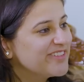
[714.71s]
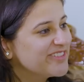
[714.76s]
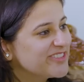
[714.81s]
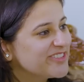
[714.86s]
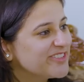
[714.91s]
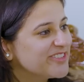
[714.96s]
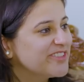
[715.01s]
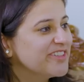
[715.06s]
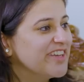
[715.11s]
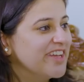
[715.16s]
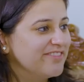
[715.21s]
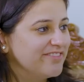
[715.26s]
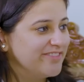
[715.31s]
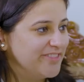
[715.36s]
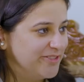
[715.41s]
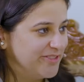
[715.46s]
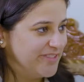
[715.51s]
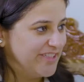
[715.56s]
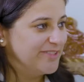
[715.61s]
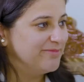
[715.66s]
Gurjot,
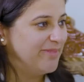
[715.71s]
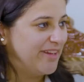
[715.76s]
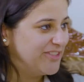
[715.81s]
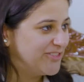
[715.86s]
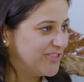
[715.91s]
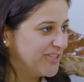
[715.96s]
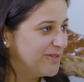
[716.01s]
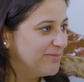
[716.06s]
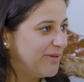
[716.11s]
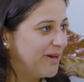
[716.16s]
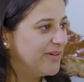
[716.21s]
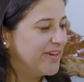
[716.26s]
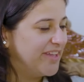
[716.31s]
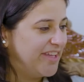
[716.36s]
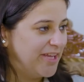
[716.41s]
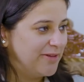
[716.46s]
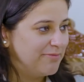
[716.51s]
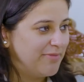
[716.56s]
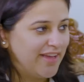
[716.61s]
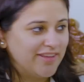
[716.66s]
you didn't mention about
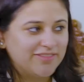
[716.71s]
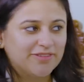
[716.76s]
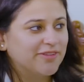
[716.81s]
EMI.